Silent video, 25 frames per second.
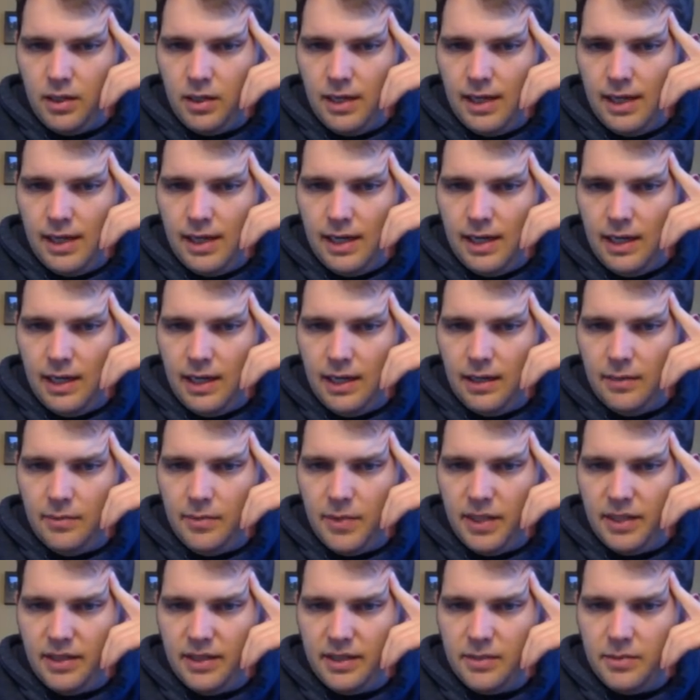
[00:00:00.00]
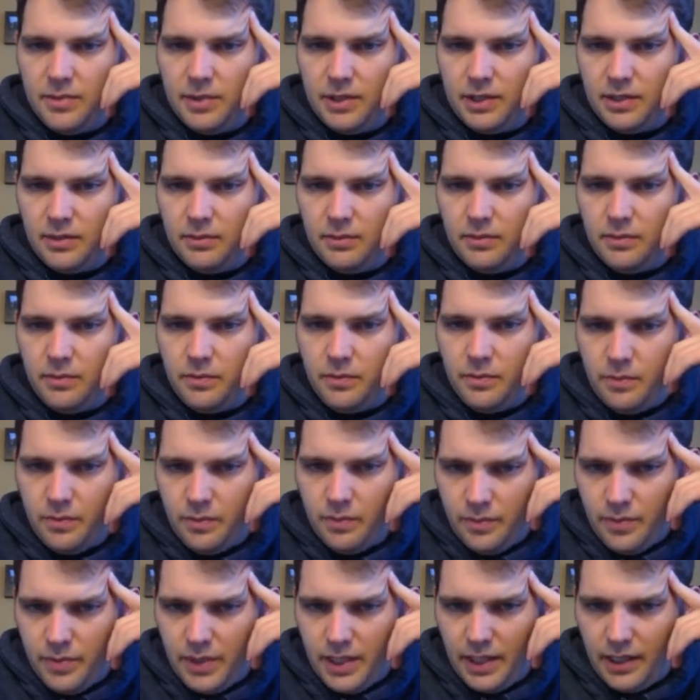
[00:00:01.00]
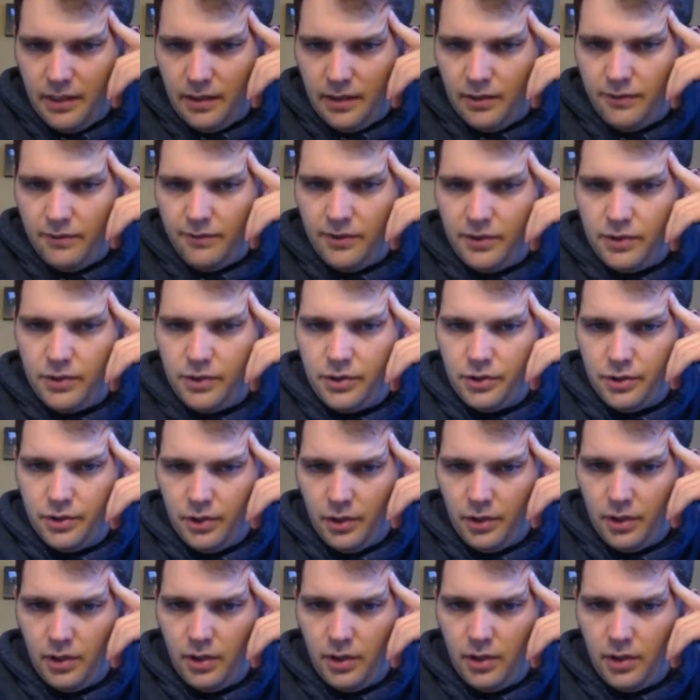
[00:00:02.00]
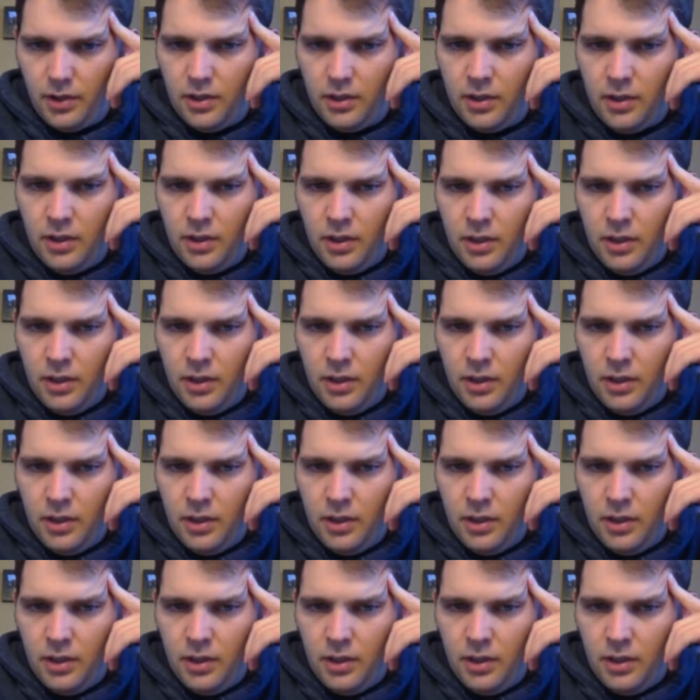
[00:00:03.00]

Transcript: I'd make this building bigger for sure.